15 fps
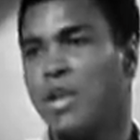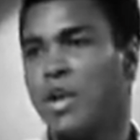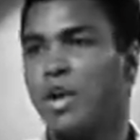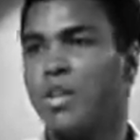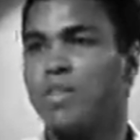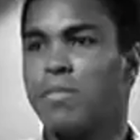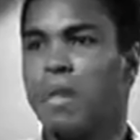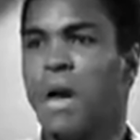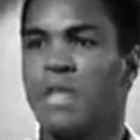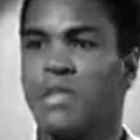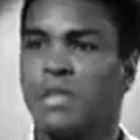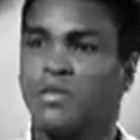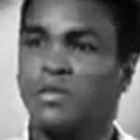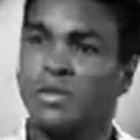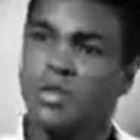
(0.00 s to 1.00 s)
the
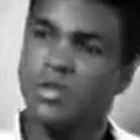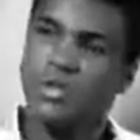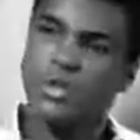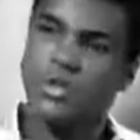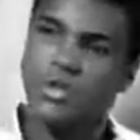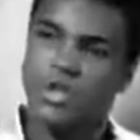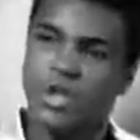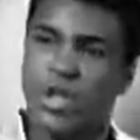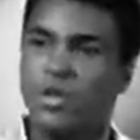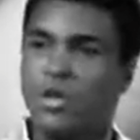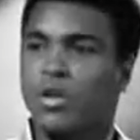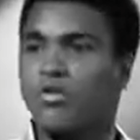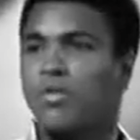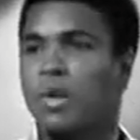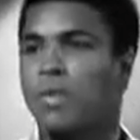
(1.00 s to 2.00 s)
Muslims in Saudi
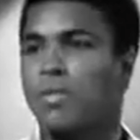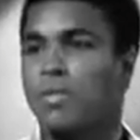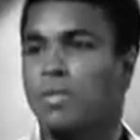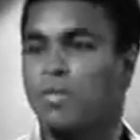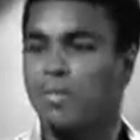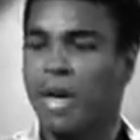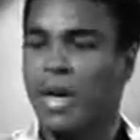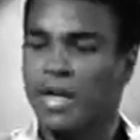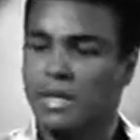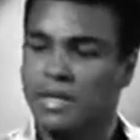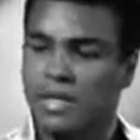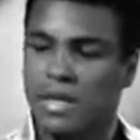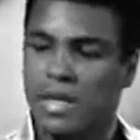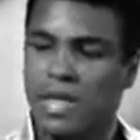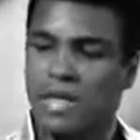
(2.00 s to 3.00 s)
Arabia,
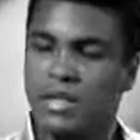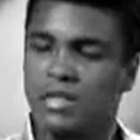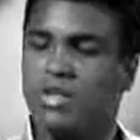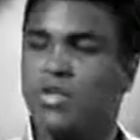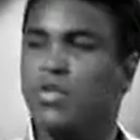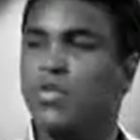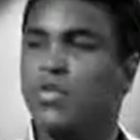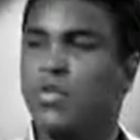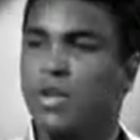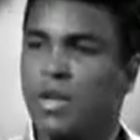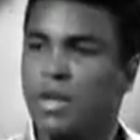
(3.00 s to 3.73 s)
Pakistan, Syria,